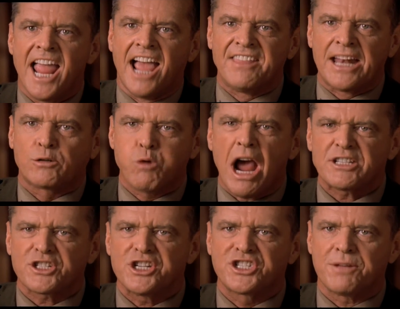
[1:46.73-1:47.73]
and then
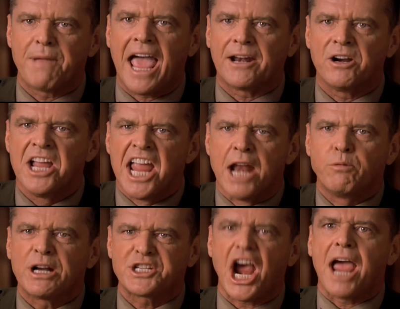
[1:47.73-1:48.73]
questions the manner in
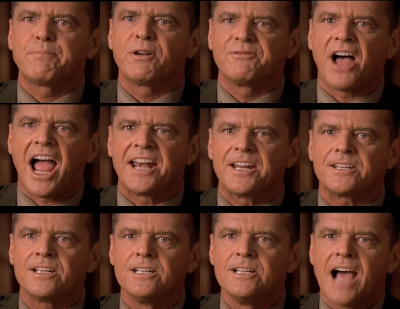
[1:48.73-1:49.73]
which I provide it.